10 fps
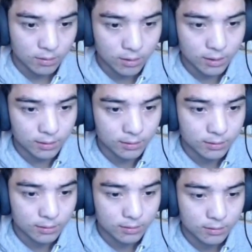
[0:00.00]
Okay.
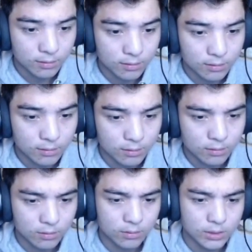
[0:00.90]

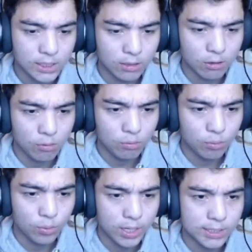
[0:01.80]
Zero?
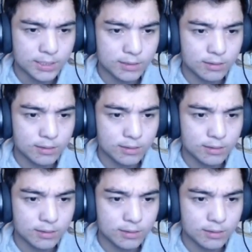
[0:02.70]
Wait.